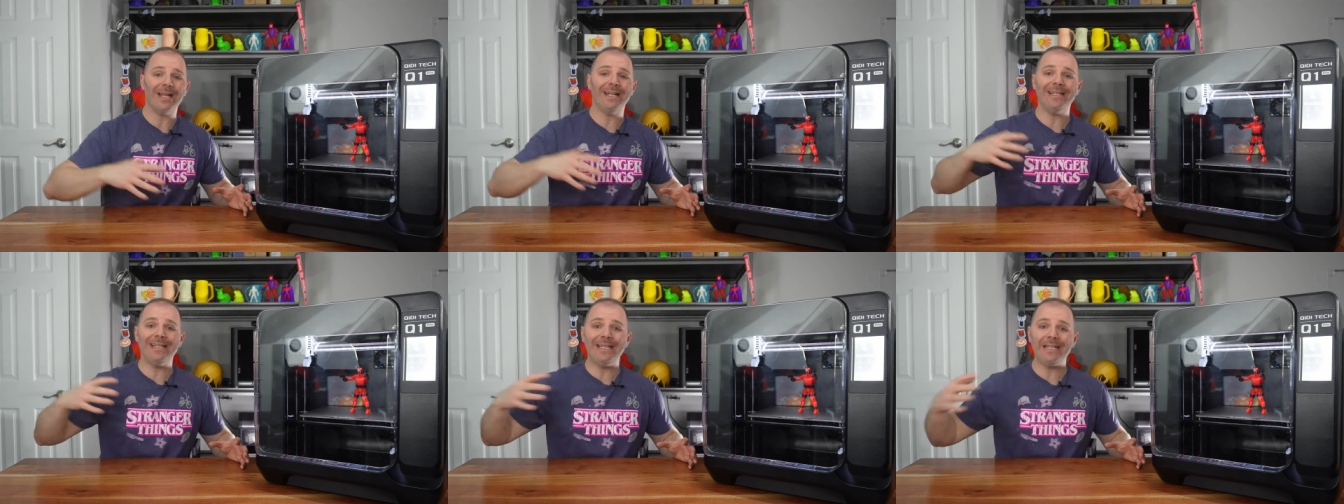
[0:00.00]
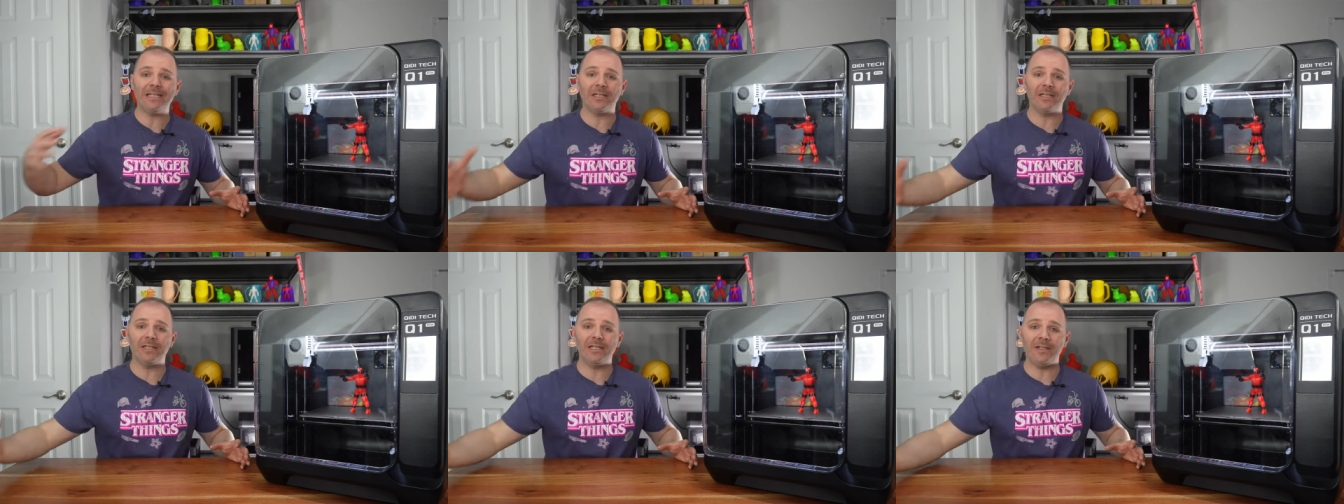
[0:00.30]
and
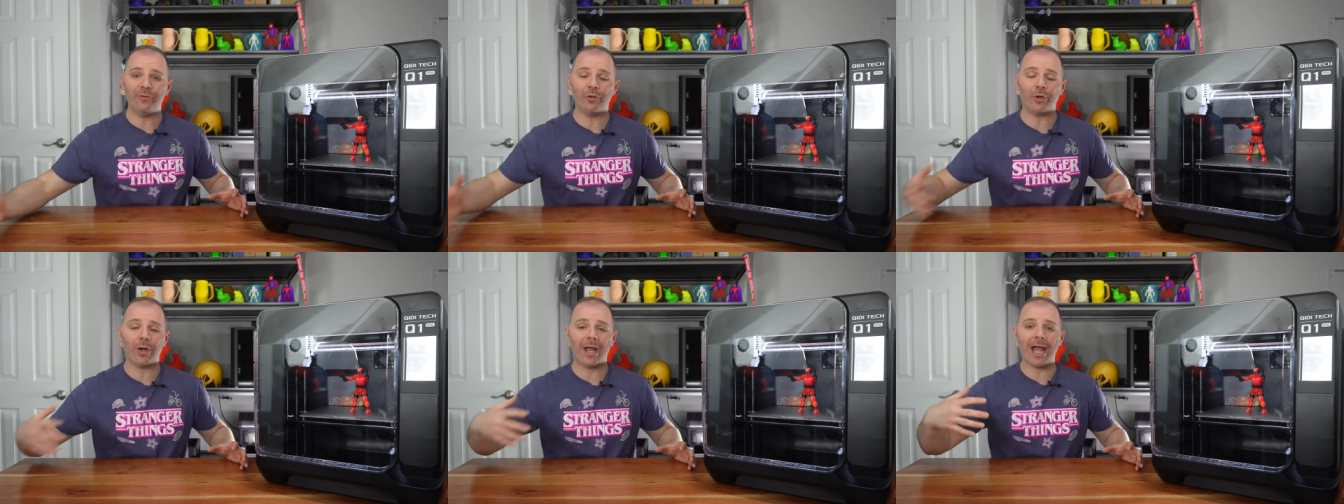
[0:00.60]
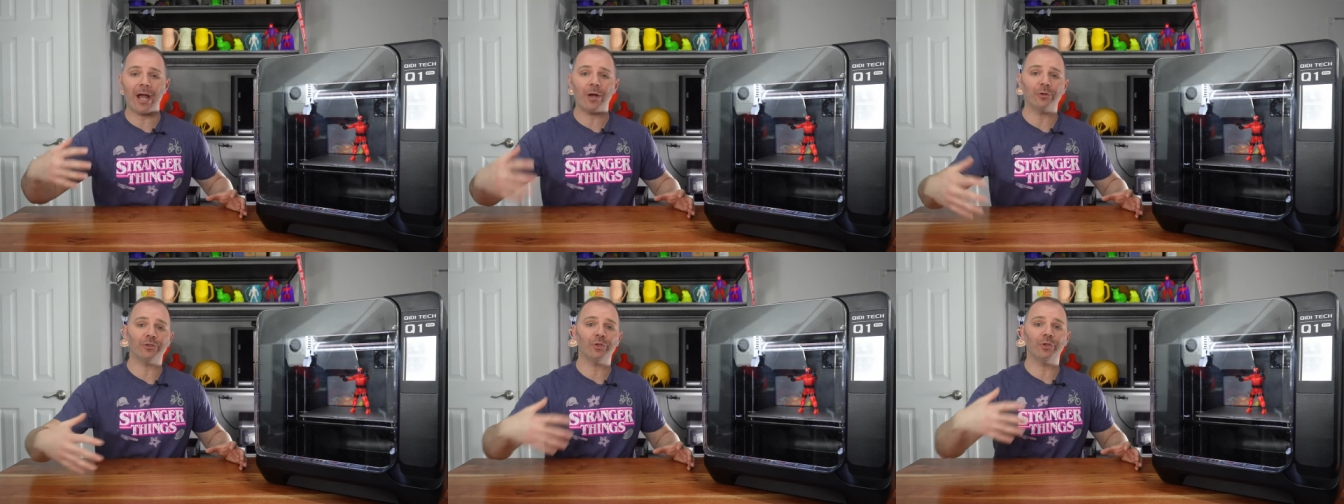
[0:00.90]
need to leave your
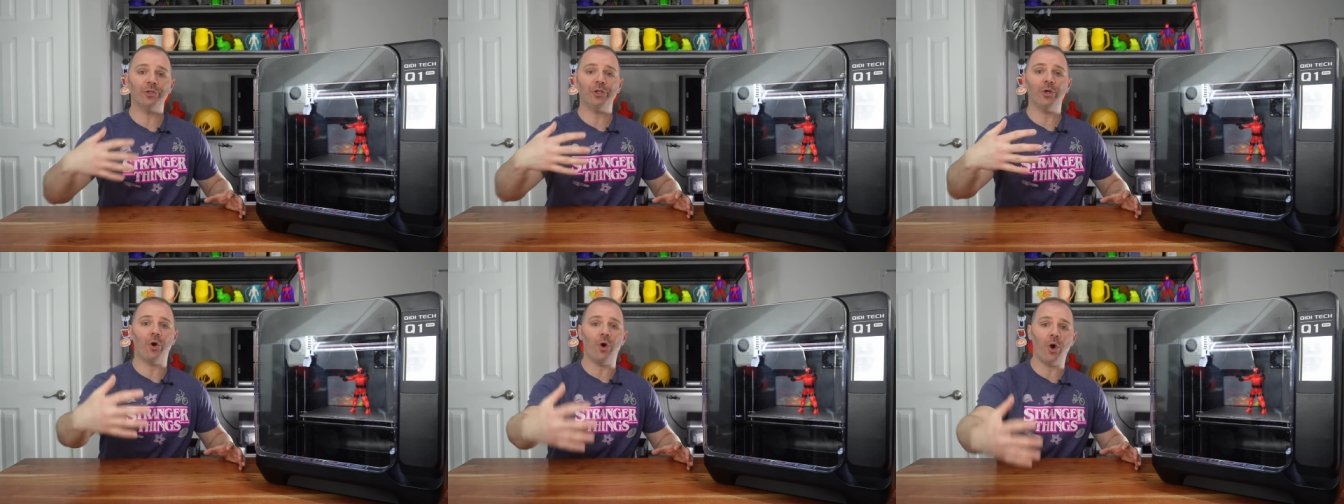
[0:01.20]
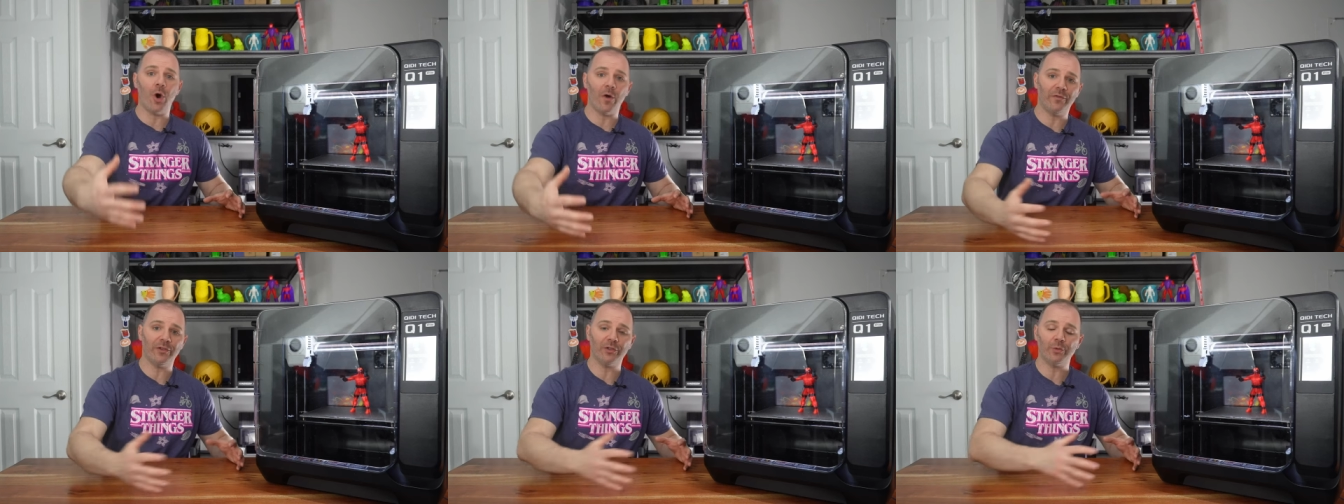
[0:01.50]
house or your
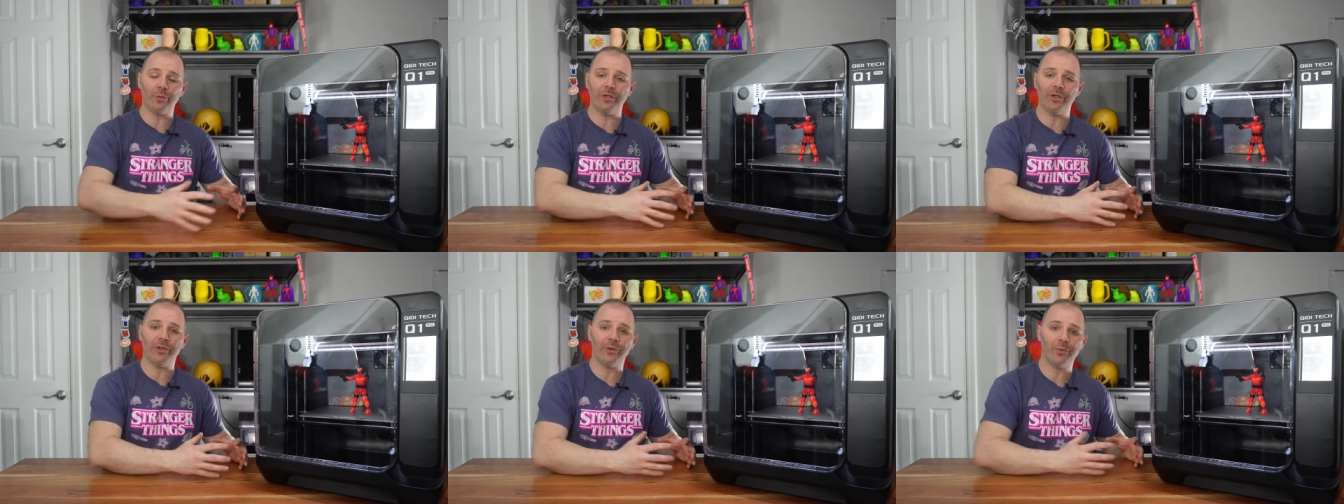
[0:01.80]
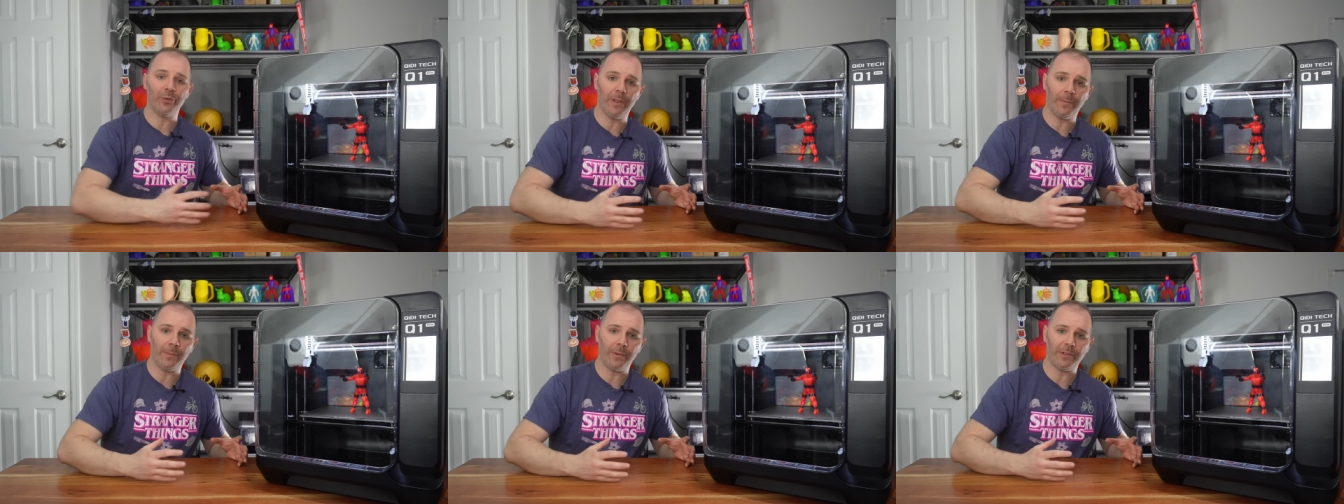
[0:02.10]
office where your
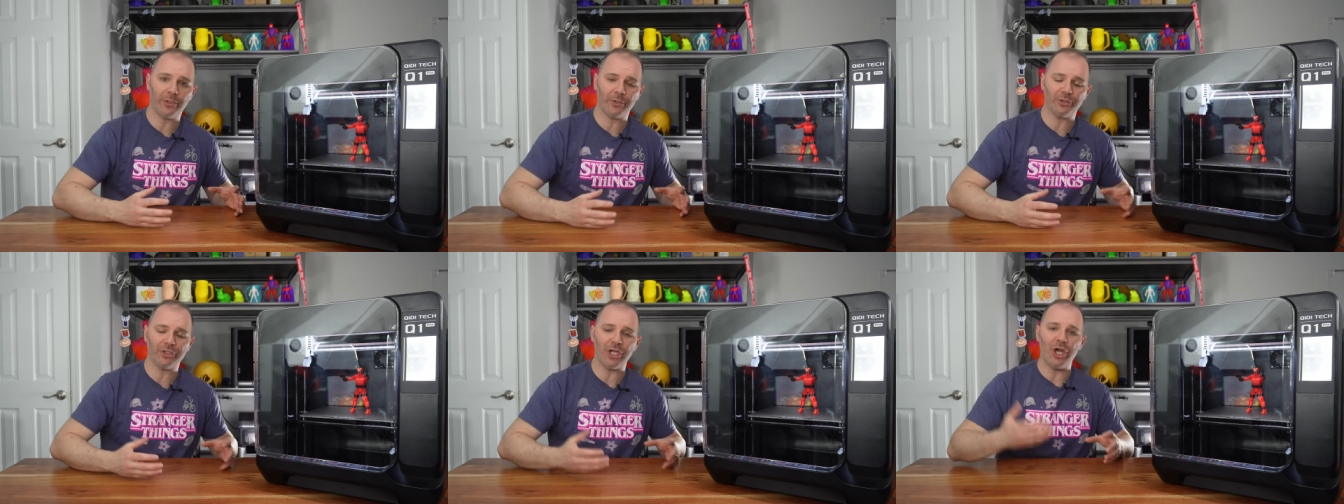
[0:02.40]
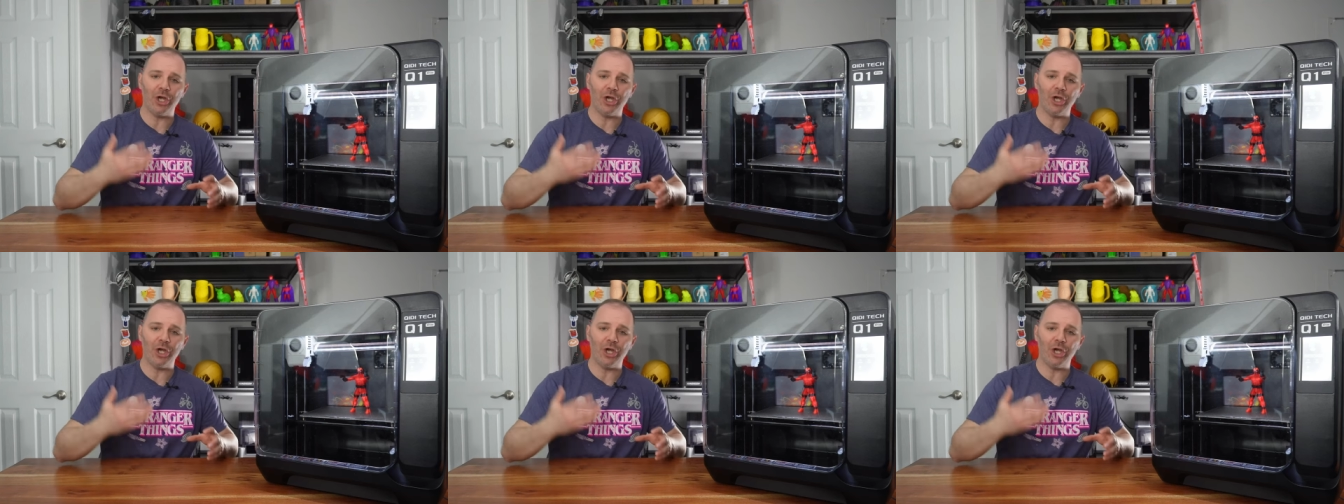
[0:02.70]
3D printer is,